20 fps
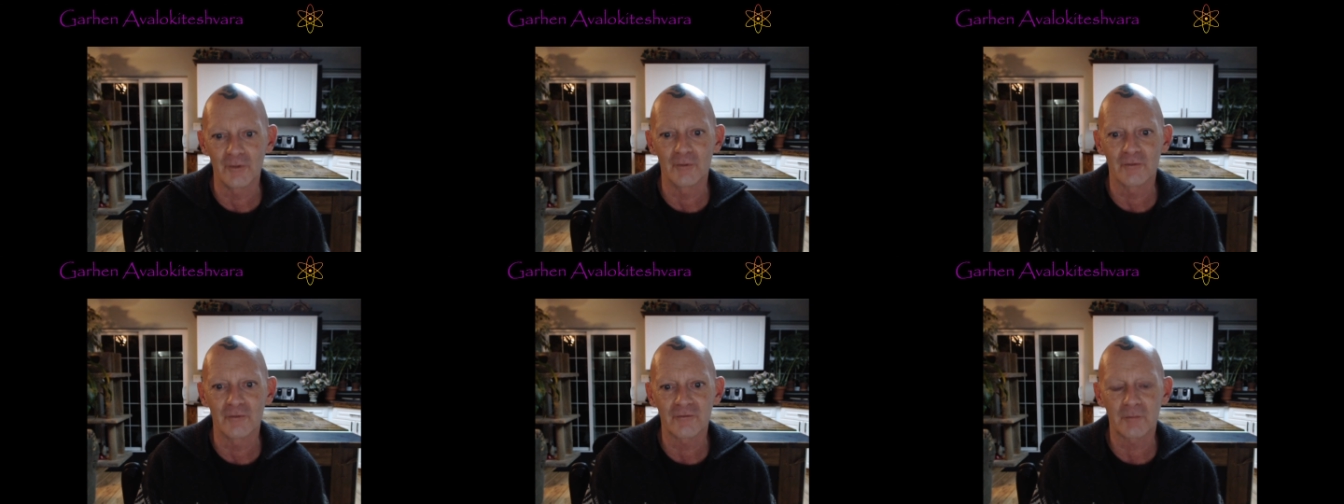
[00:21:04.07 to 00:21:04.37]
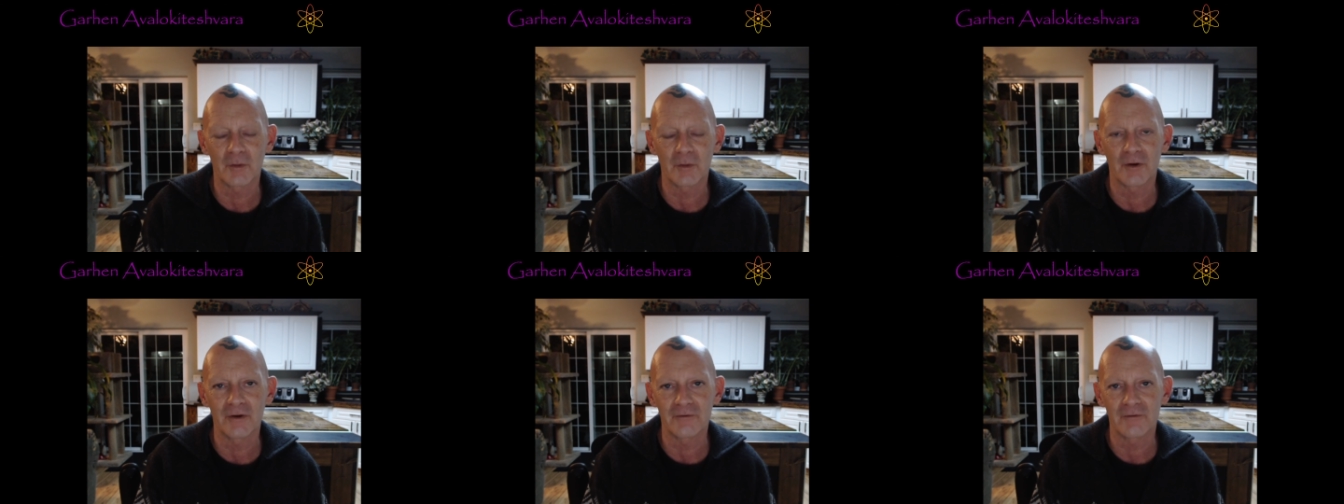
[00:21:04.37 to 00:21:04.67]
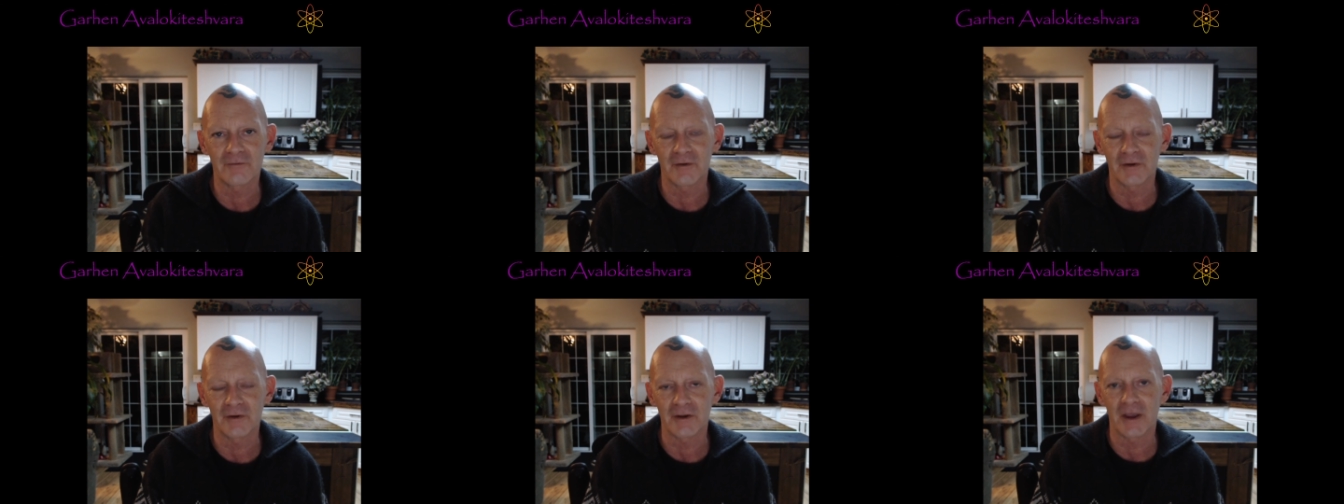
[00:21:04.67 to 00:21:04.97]
experience
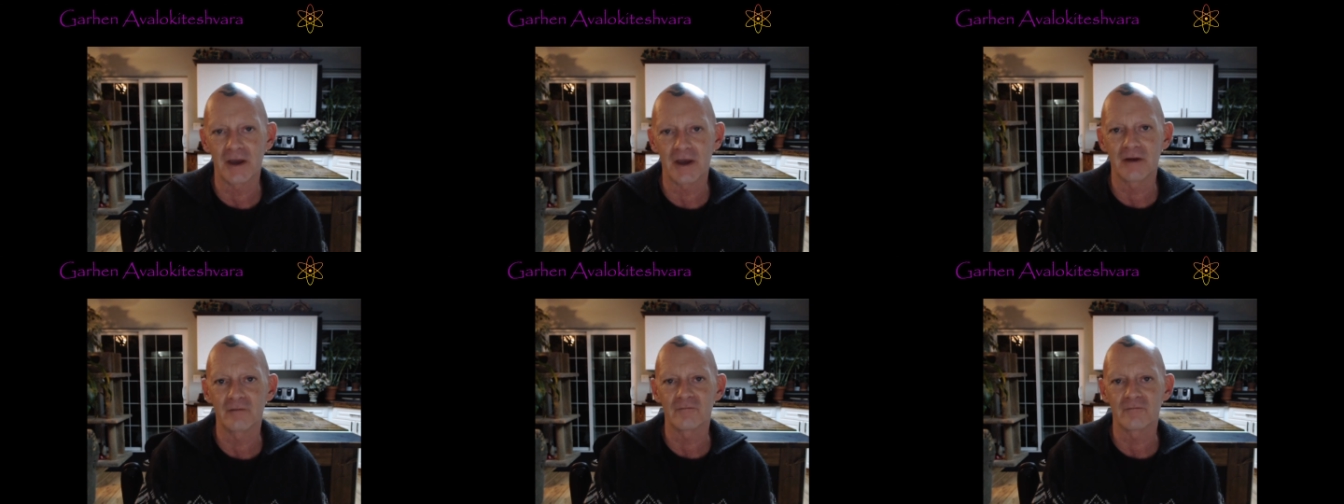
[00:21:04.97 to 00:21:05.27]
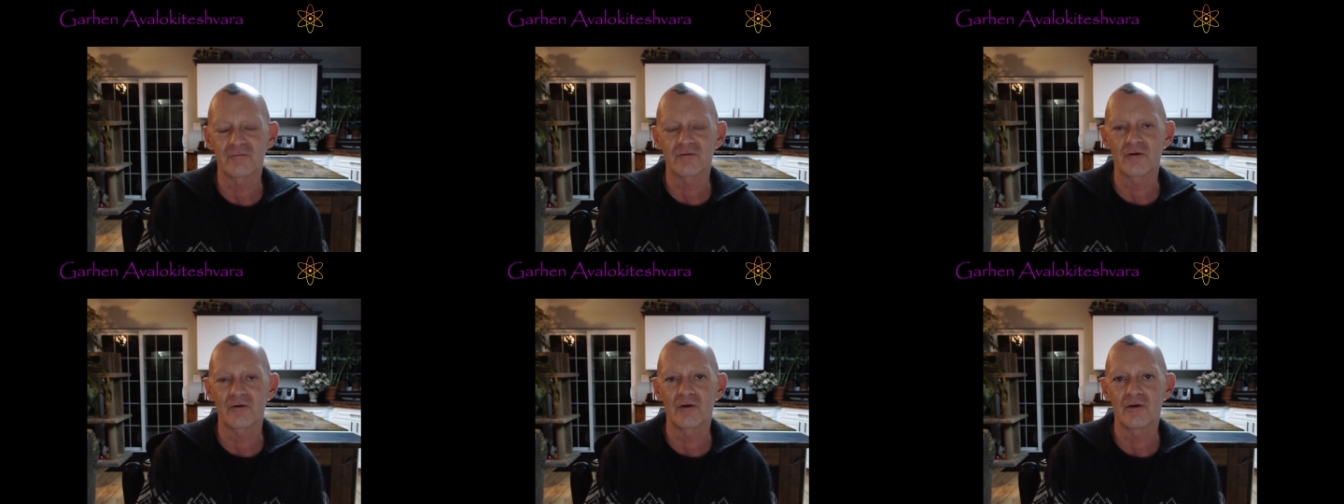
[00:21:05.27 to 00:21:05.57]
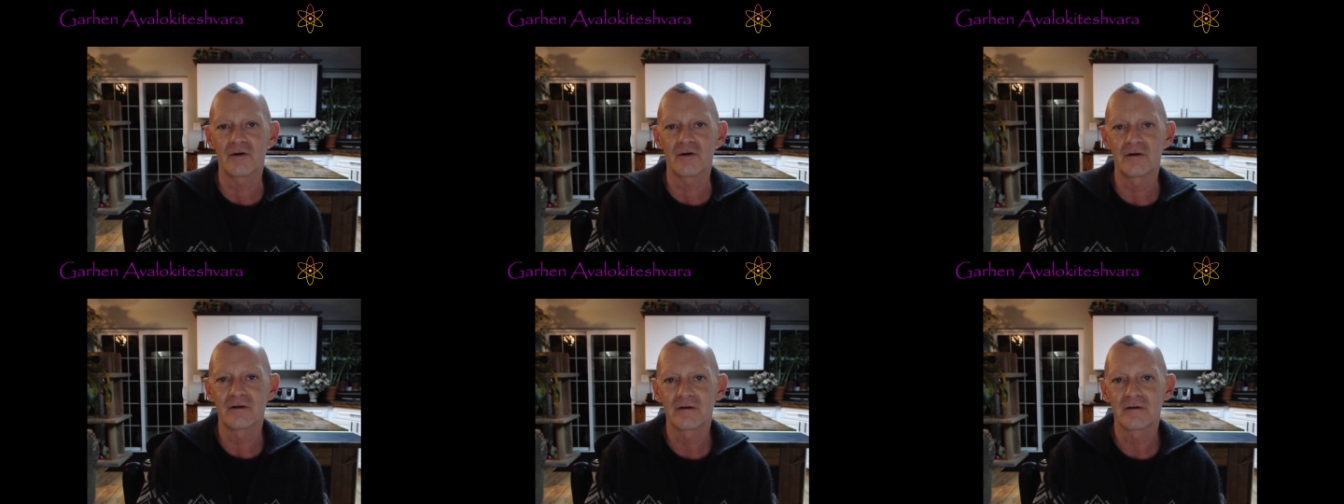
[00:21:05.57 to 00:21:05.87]
yet again, I'm
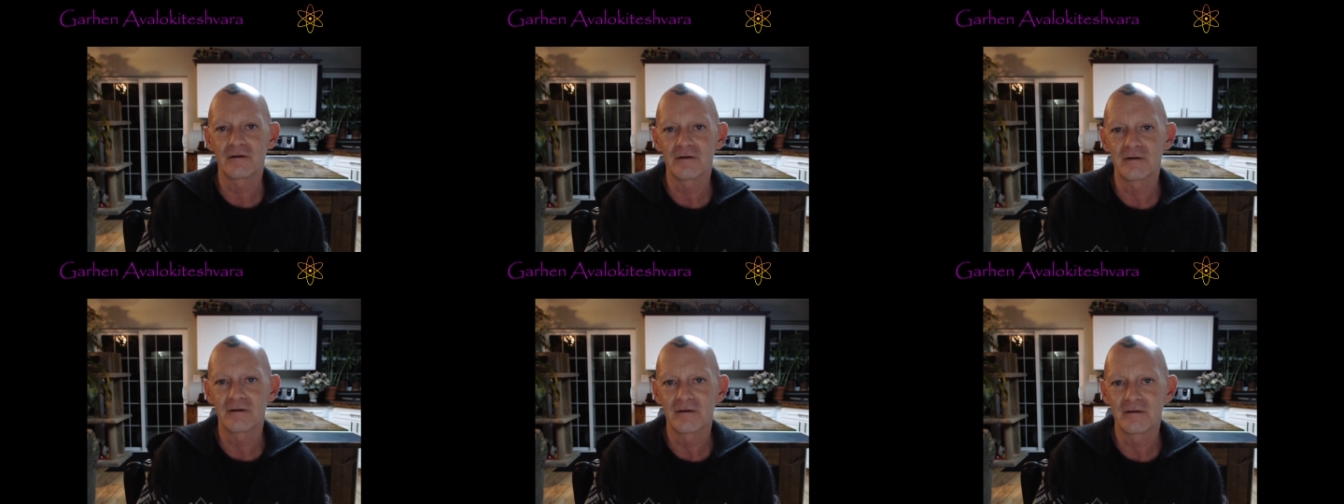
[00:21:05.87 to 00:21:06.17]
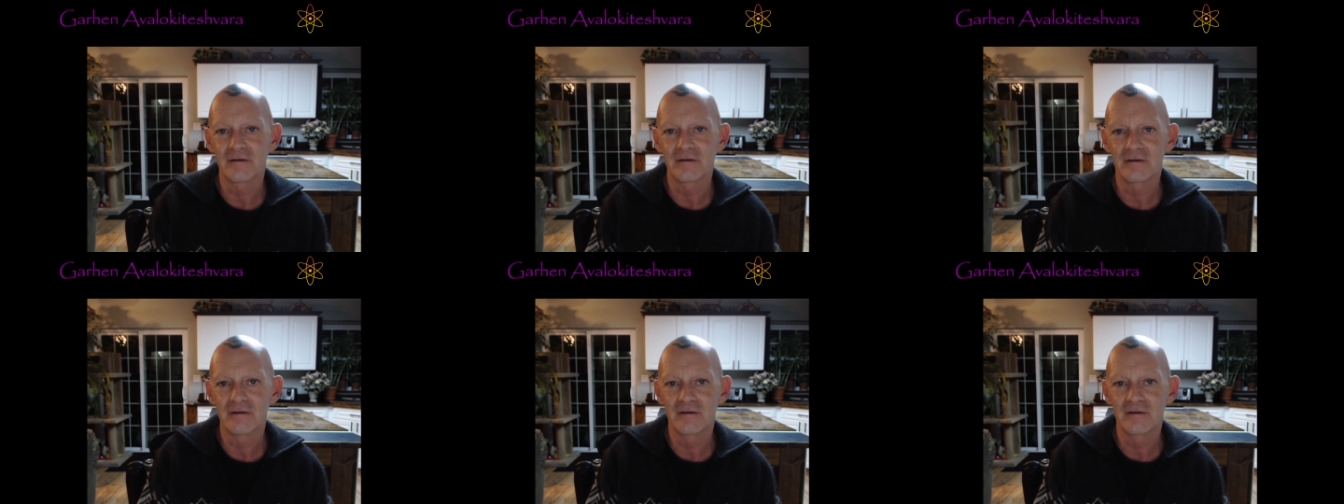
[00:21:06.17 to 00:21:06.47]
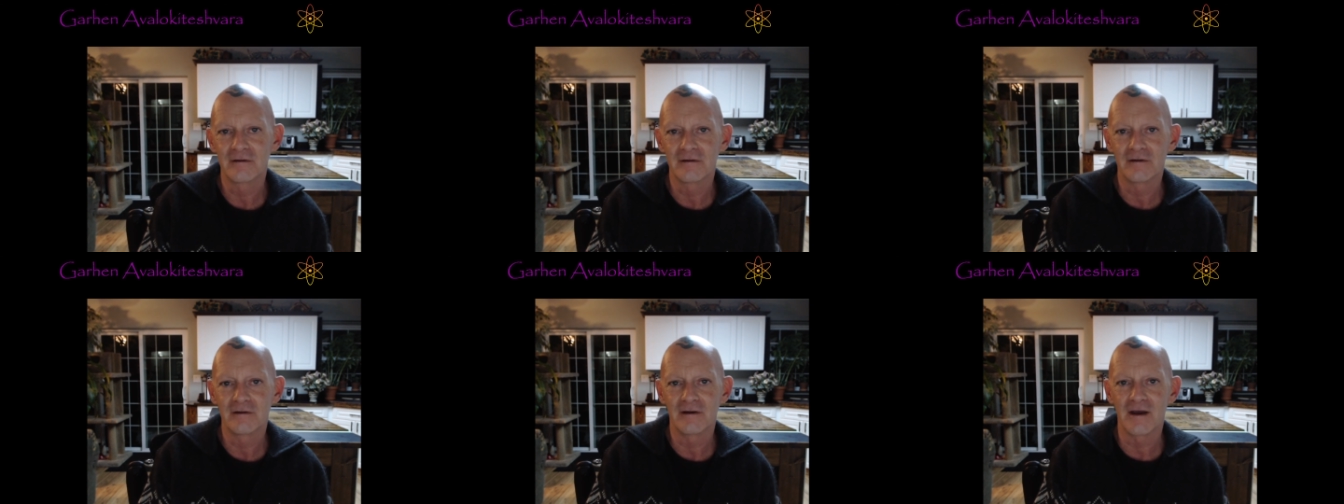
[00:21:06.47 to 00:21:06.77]
sure.
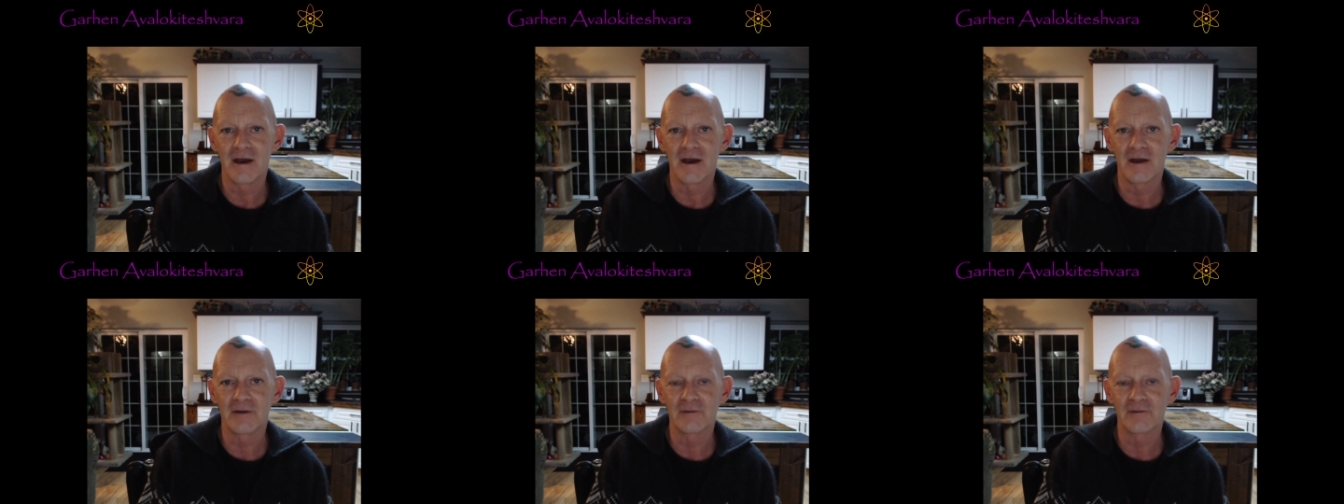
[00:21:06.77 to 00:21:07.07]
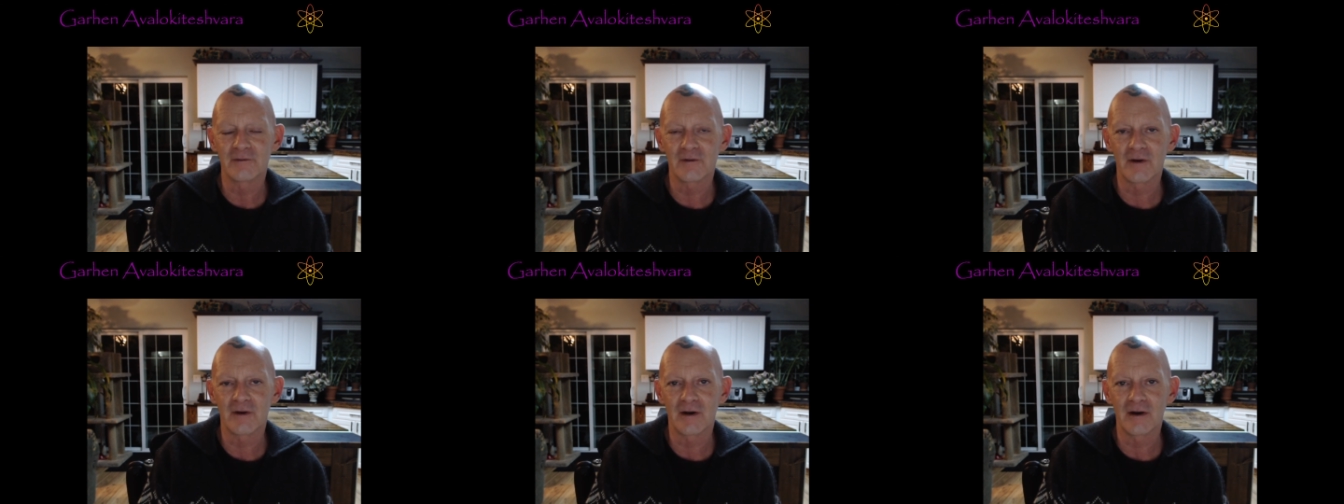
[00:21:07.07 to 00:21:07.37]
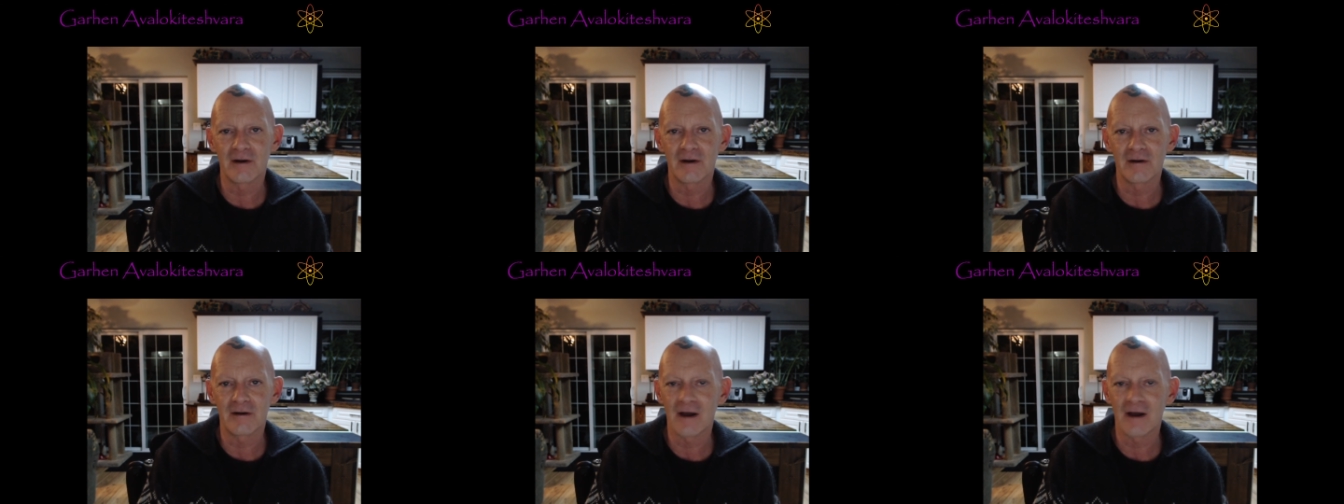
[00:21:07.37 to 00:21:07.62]
And uh,